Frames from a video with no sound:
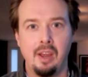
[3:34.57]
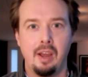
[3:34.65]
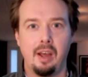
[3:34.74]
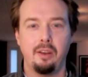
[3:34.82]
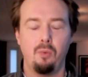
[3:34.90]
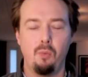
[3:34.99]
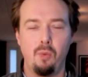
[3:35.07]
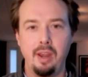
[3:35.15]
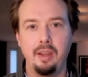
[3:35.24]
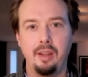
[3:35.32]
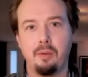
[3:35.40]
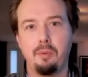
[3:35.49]
And the
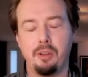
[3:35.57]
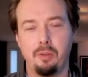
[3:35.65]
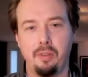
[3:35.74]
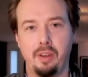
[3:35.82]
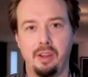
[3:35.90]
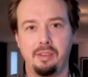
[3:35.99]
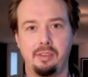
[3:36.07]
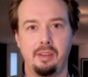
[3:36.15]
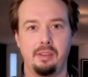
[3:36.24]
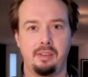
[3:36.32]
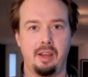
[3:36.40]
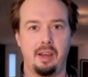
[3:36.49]
way that we do this
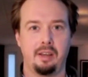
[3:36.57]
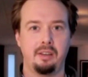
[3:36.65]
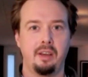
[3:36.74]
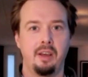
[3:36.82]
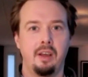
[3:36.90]
is that